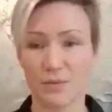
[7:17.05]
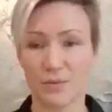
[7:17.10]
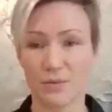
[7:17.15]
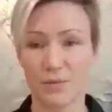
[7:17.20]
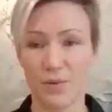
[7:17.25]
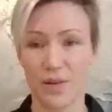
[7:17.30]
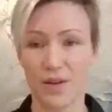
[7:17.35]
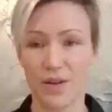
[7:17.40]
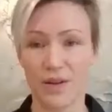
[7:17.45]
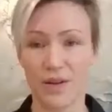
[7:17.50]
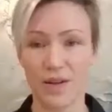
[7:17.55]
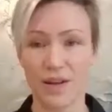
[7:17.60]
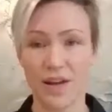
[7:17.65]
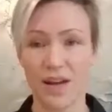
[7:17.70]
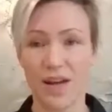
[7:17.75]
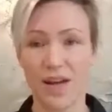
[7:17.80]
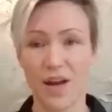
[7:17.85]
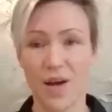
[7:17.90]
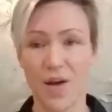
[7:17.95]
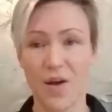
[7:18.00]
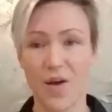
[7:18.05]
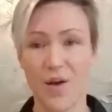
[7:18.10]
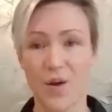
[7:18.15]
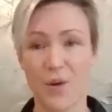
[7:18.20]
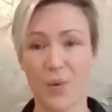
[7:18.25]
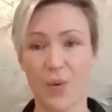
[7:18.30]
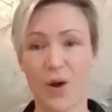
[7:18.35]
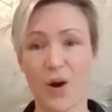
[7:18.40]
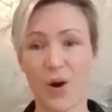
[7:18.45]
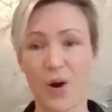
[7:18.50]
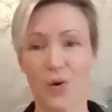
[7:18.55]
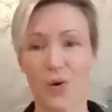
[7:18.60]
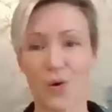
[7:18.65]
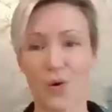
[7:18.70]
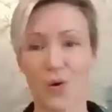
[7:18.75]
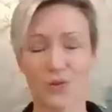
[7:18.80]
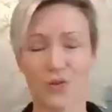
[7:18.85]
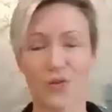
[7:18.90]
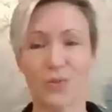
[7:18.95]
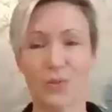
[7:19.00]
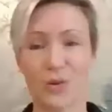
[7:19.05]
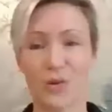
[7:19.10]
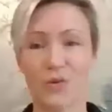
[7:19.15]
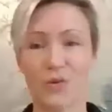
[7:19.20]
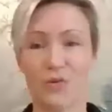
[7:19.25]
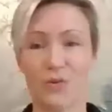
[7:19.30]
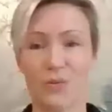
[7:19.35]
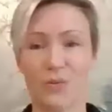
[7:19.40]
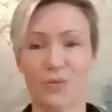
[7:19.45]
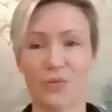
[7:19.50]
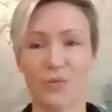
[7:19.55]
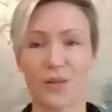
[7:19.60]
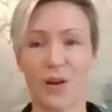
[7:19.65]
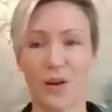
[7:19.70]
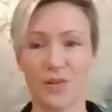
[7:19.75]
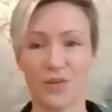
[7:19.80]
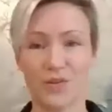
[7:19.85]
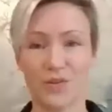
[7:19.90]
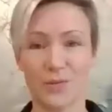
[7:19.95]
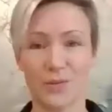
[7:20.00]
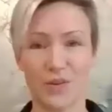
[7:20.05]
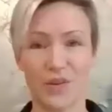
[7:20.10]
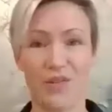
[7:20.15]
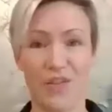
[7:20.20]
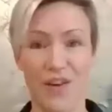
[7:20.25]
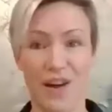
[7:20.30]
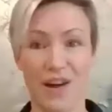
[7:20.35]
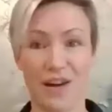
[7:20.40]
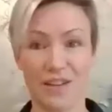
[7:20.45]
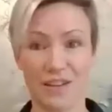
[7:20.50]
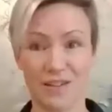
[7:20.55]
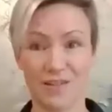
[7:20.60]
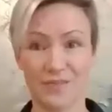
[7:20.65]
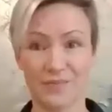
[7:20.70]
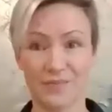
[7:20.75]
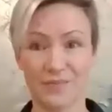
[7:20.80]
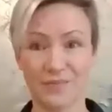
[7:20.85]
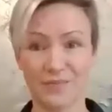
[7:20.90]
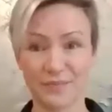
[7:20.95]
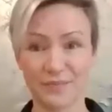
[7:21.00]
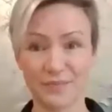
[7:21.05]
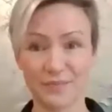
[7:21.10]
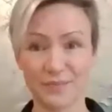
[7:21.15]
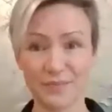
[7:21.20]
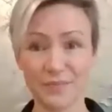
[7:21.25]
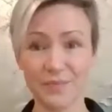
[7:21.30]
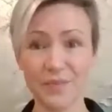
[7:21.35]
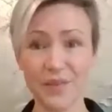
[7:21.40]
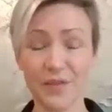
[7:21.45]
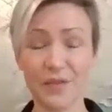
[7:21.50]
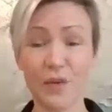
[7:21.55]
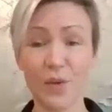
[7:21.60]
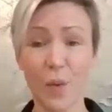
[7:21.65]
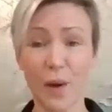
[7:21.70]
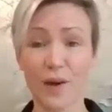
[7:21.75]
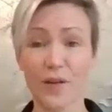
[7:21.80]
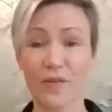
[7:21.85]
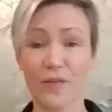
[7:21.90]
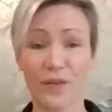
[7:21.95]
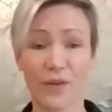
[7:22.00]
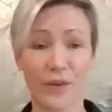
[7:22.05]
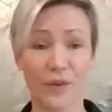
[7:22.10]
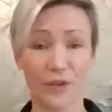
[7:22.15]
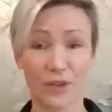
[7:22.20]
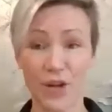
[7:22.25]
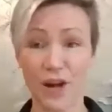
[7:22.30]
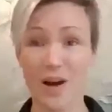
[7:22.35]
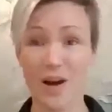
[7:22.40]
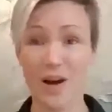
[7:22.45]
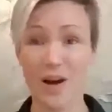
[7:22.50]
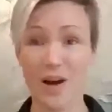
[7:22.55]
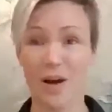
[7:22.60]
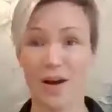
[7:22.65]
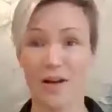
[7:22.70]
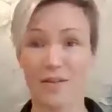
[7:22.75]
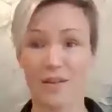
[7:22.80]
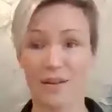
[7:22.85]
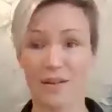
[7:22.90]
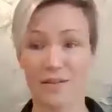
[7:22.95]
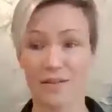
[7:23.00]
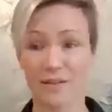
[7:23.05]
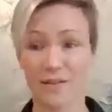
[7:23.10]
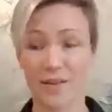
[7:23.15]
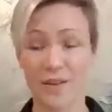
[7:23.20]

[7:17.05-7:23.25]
We hold stomach fat for childbearing,